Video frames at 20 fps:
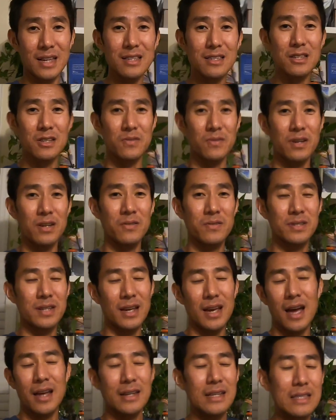get to it, which
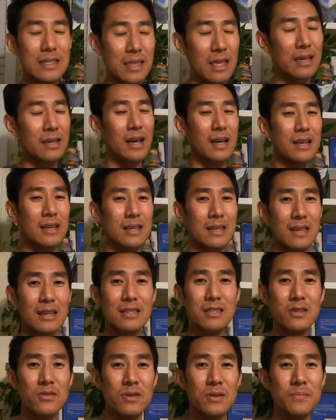I didn't think I can
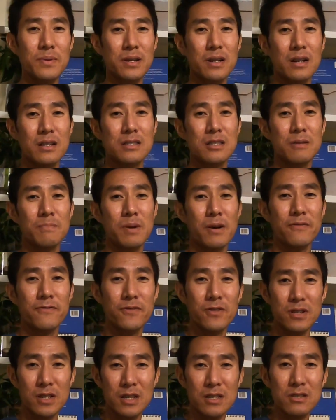get to it because of my
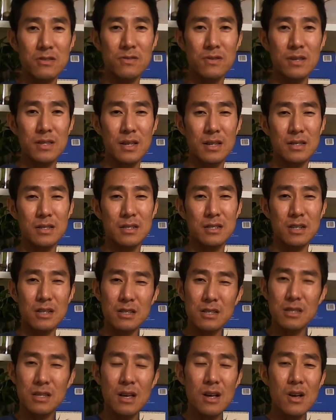foot injury that's
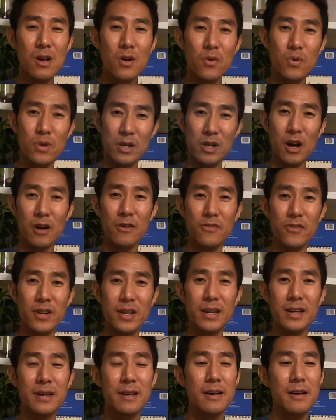just
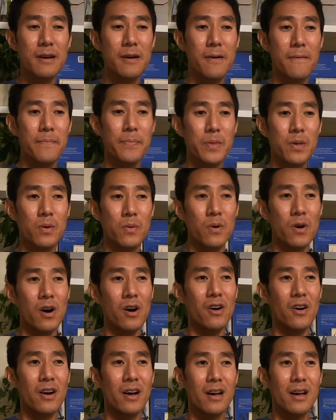recovering.
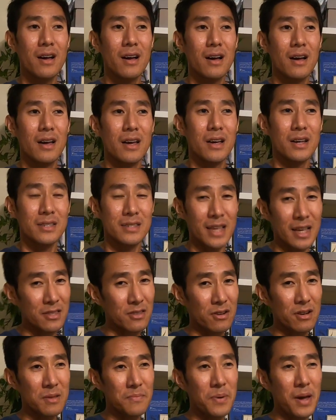Well,
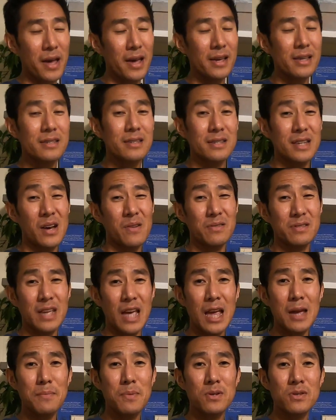10:30 pace, and I was
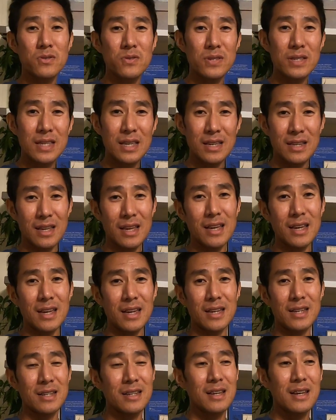able to get
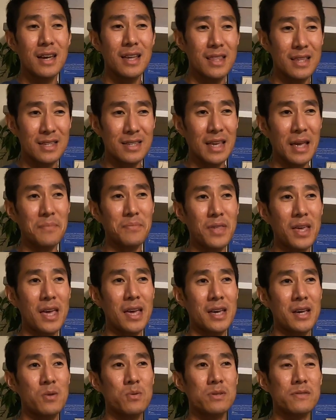in. The same
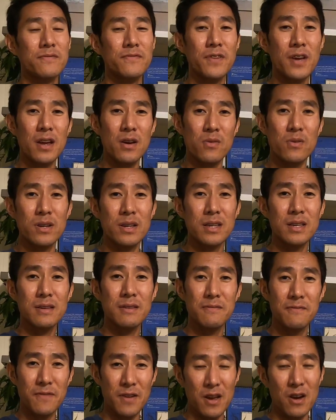thing, it was
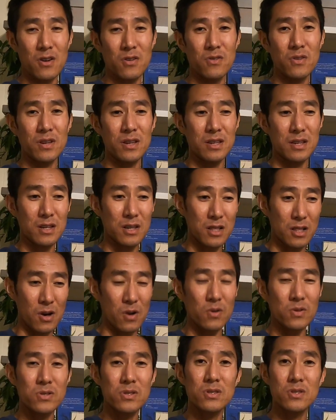very, very
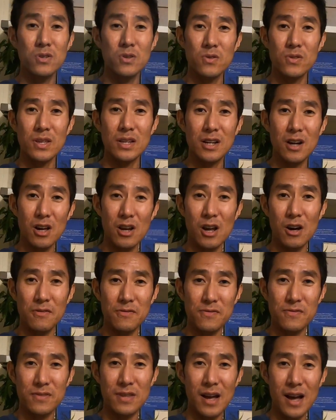close to the
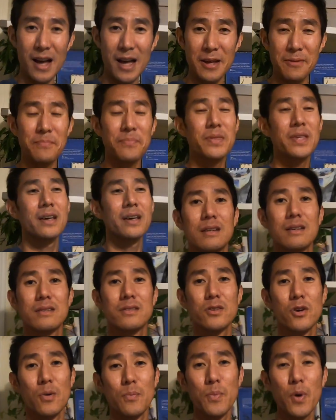cutoff time.
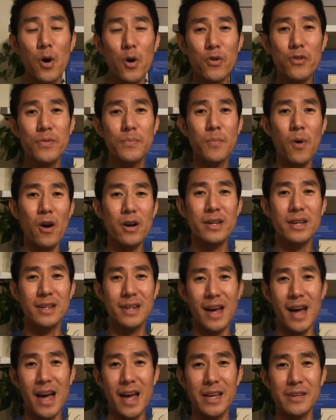So both Mark
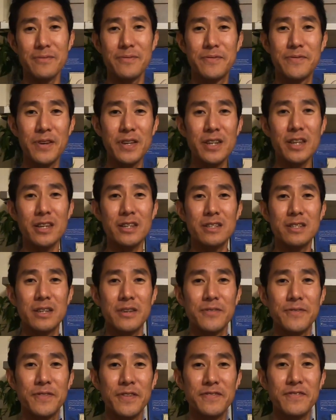and I finished
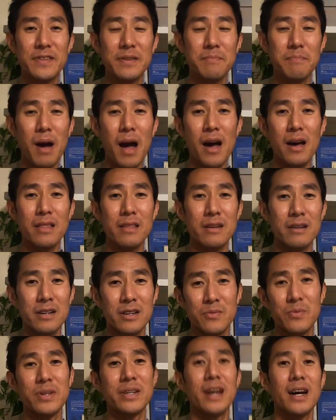the 50-miler,
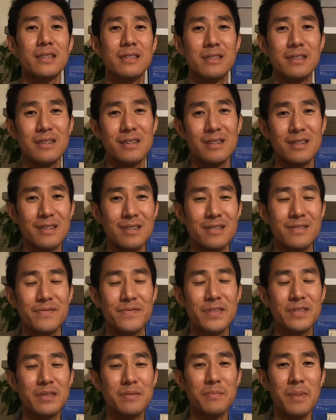and we got the
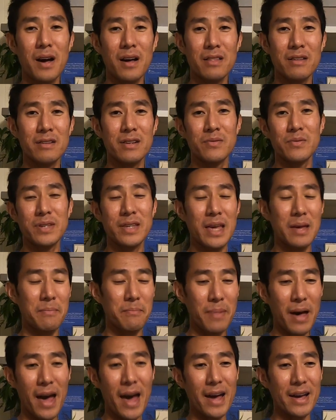50-miler, and we came
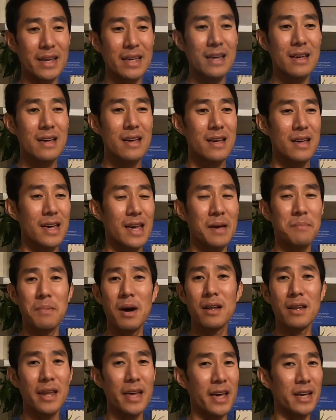back, and
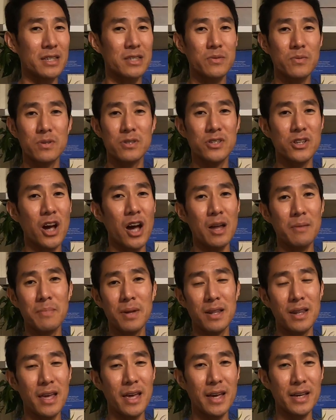my legs were shot.
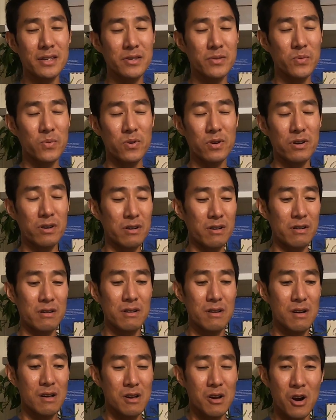My legs were
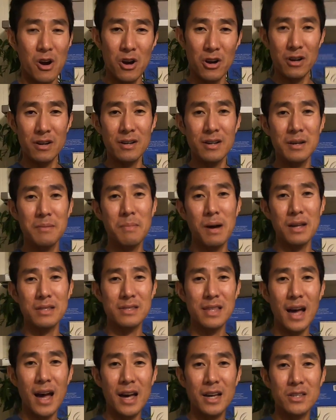hurting, my
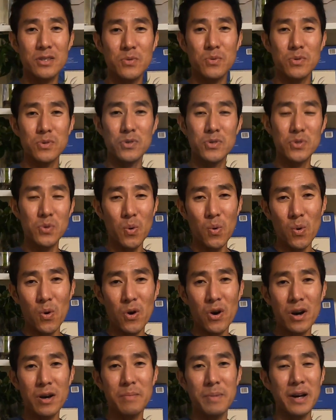thighs were
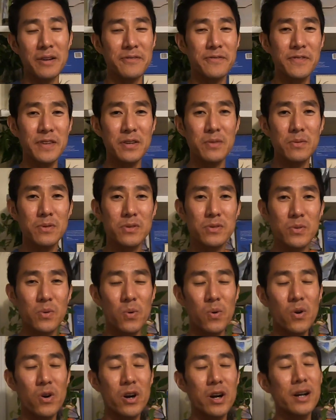sore, my feet were
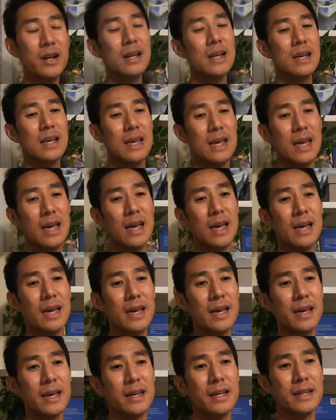sore,
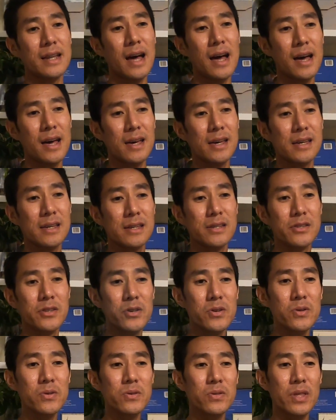and I
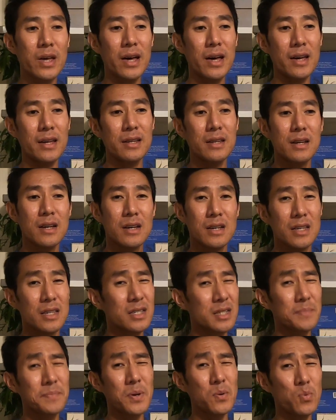knew that
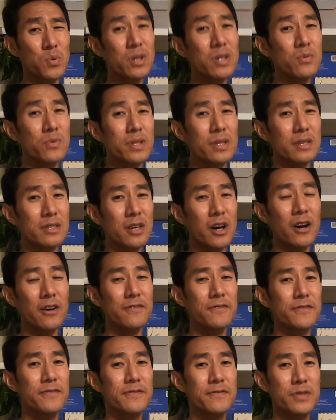it's gonna be really, really
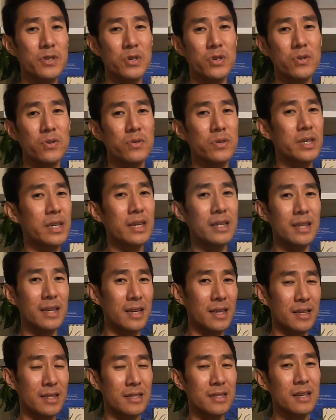tough to get
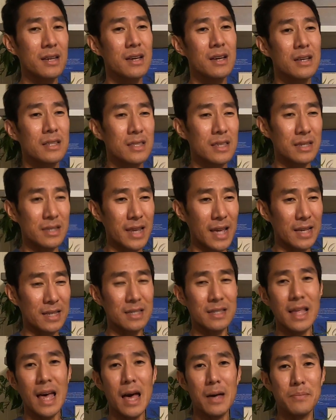in the
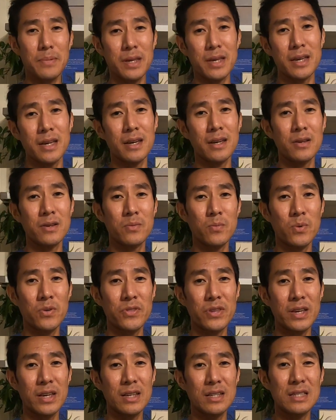next lap in
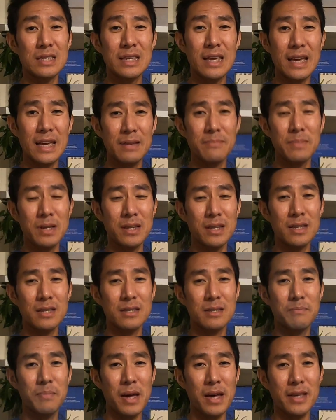within 10
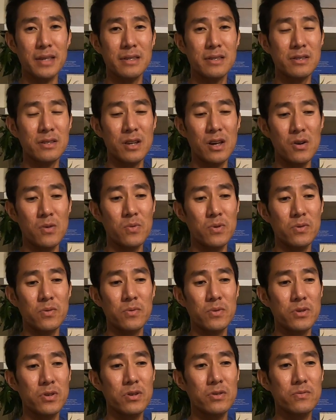minutes pace. You know,
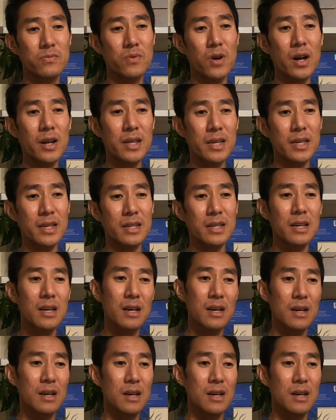when you're running